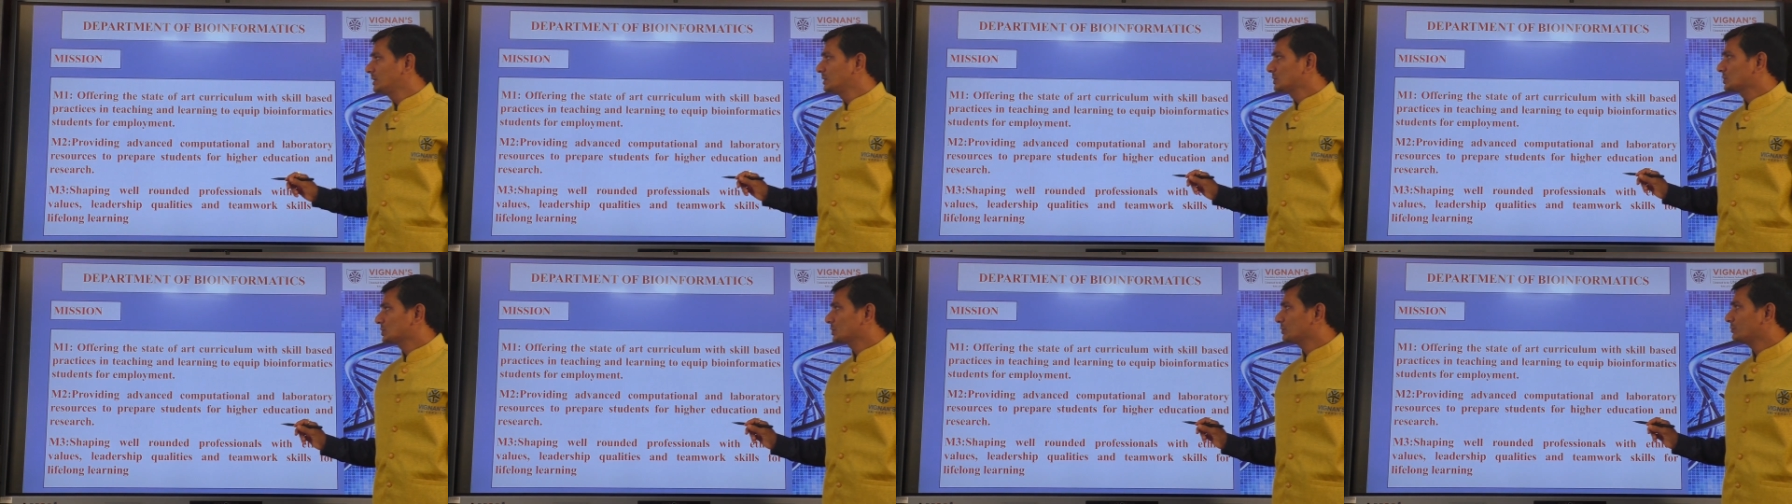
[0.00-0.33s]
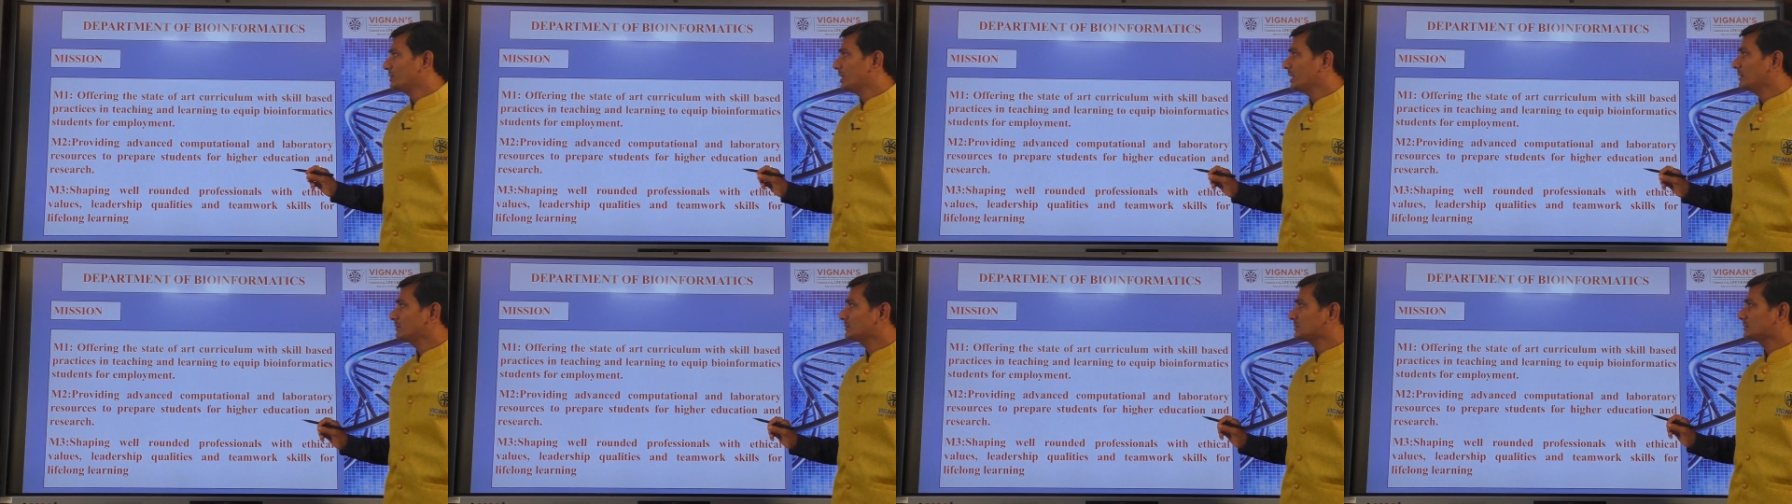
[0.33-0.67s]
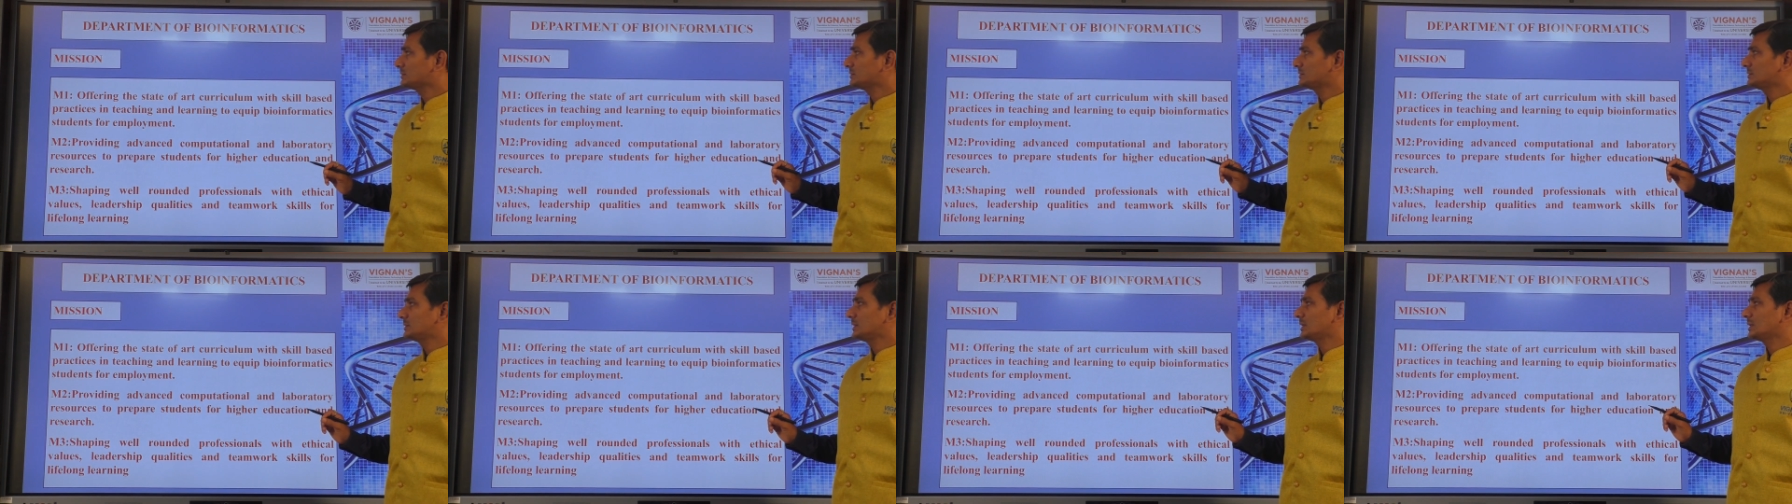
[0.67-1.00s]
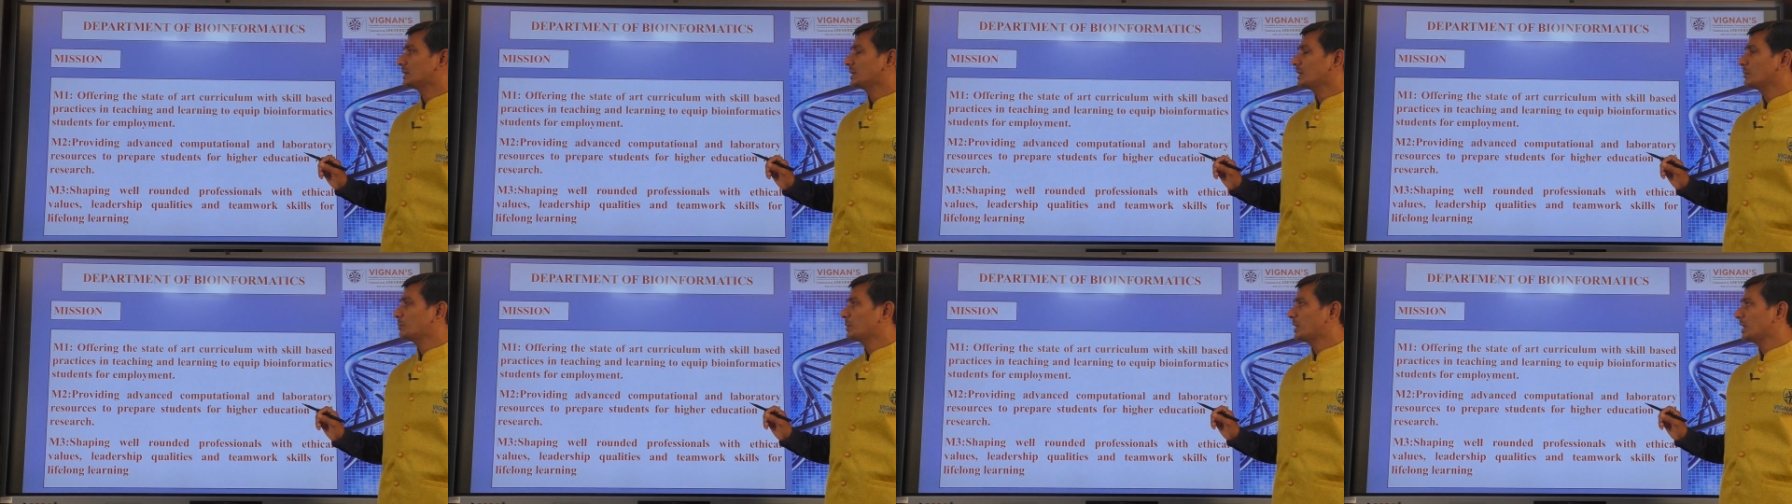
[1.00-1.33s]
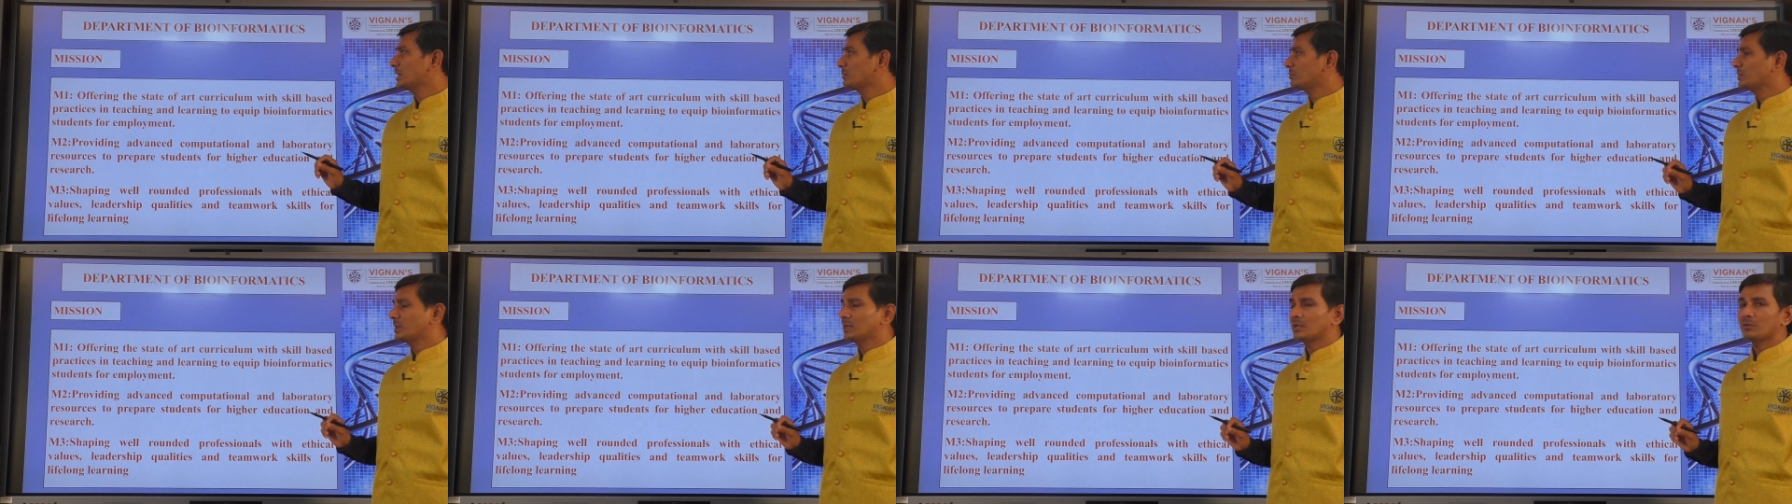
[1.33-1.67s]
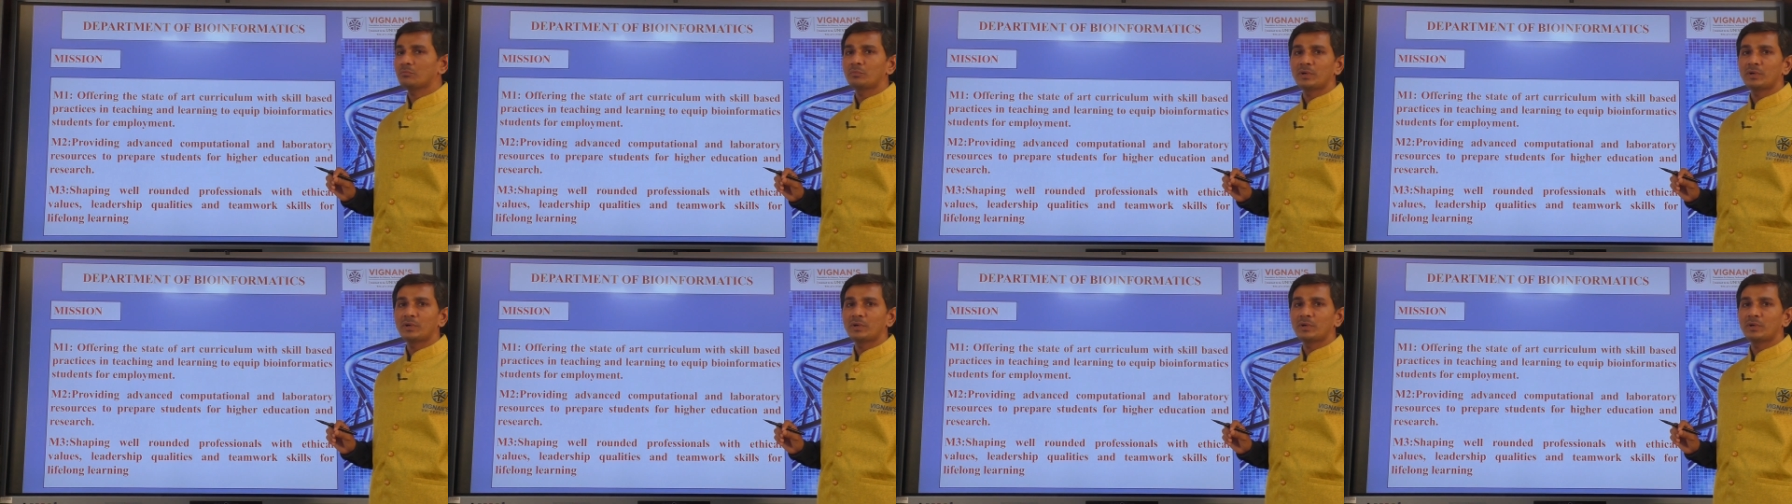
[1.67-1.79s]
So, we have Department of